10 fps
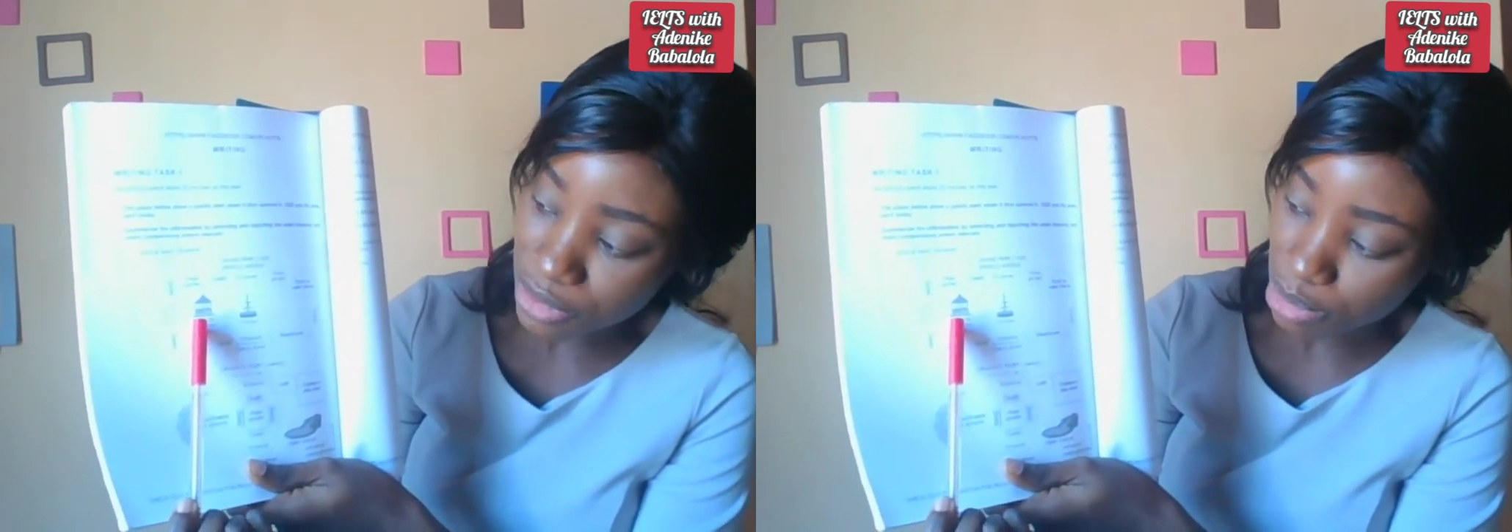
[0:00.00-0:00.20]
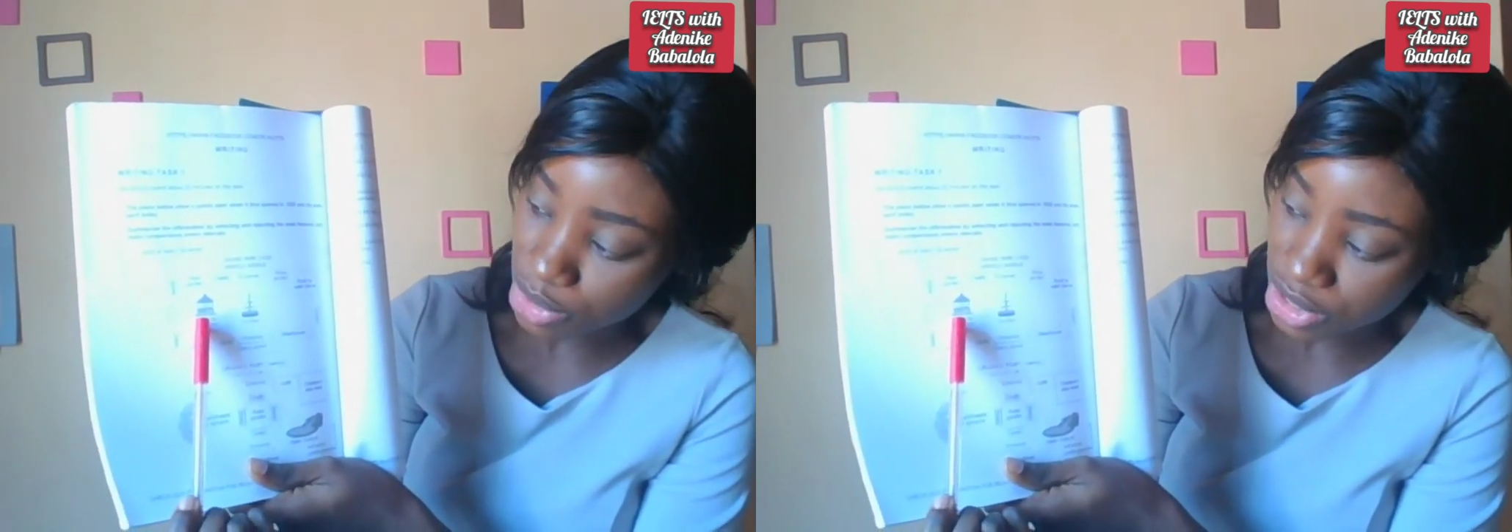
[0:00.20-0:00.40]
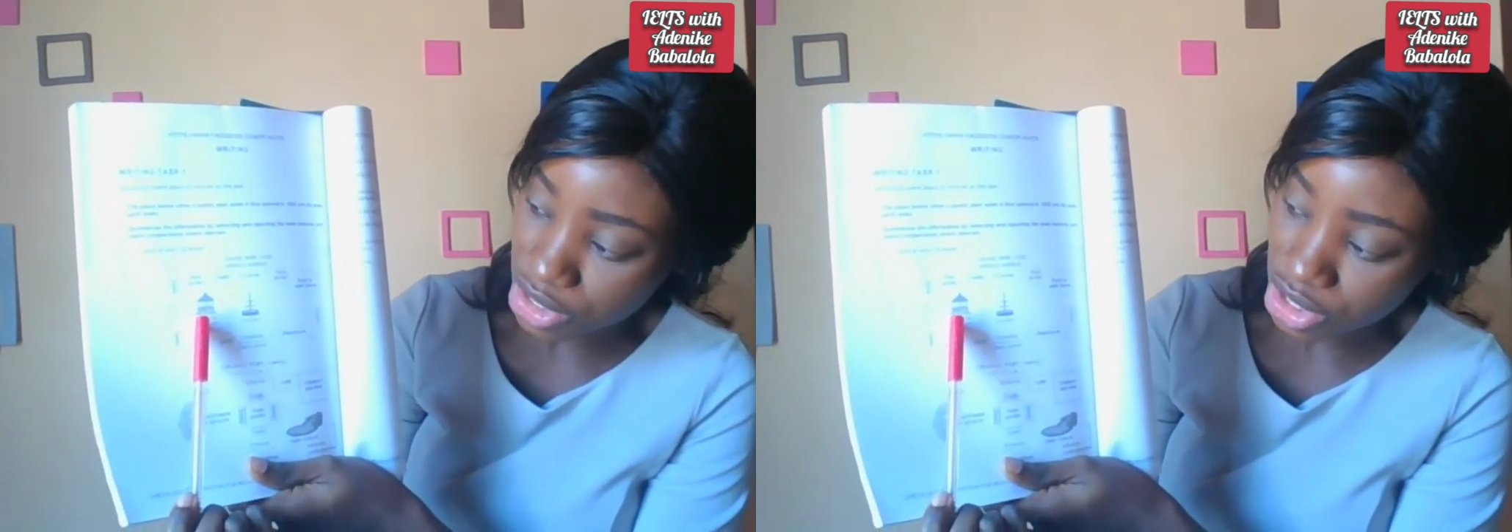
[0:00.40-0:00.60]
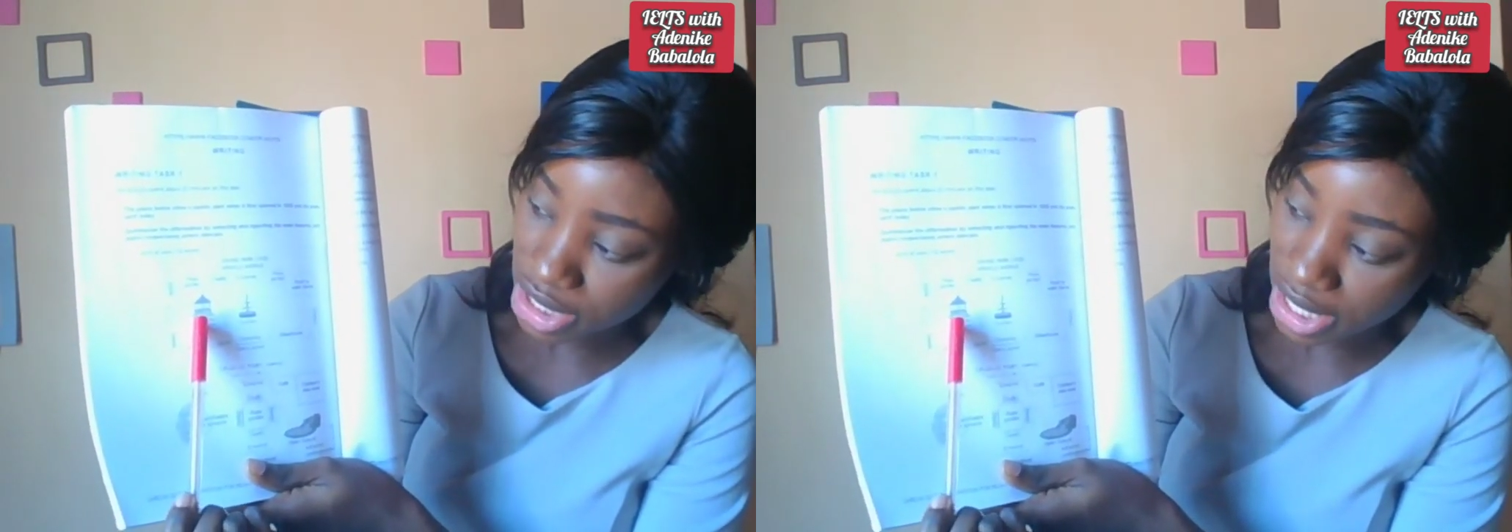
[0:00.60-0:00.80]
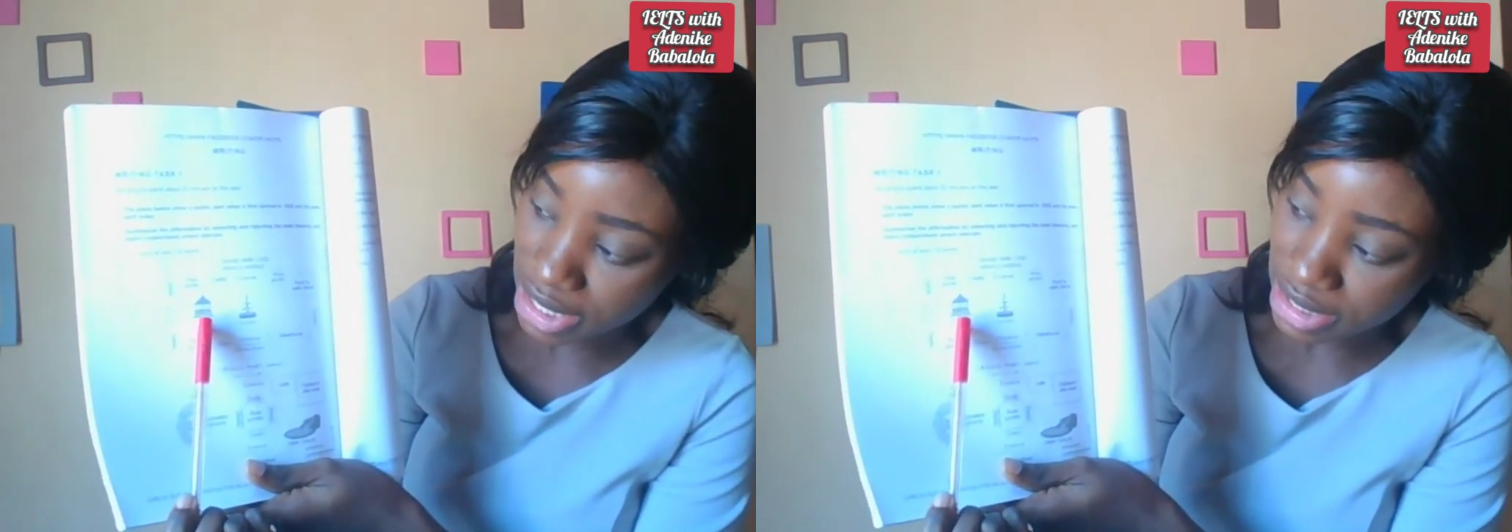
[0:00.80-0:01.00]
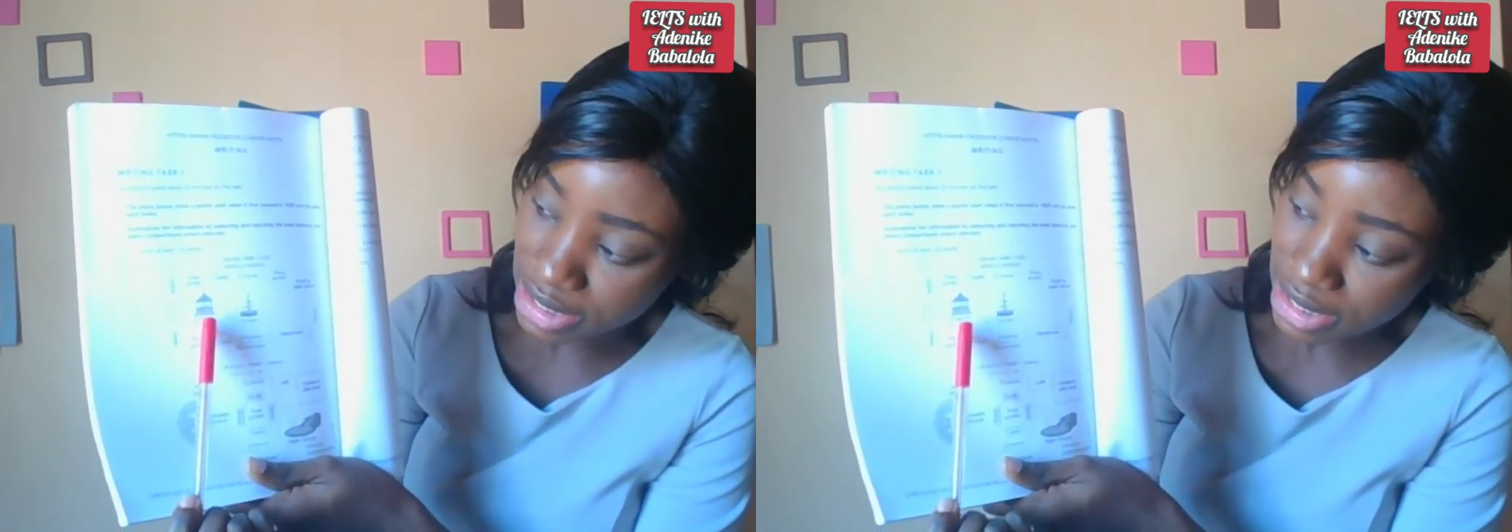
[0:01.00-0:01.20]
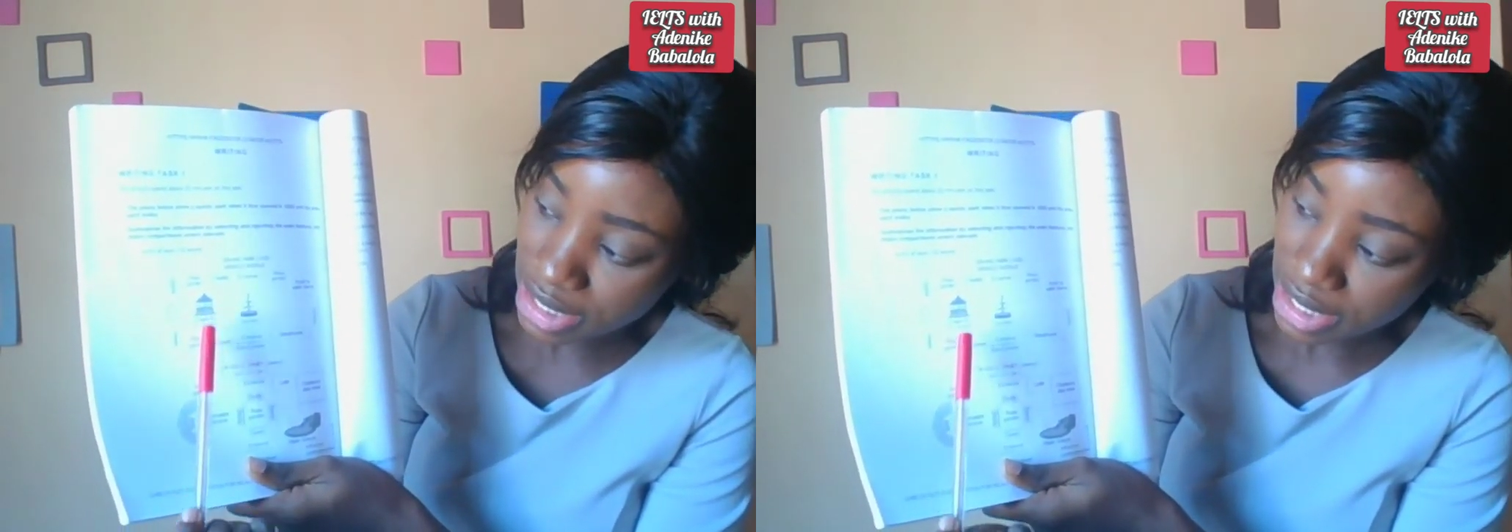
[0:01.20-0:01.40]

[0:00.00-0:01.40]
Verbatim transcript: for musicians,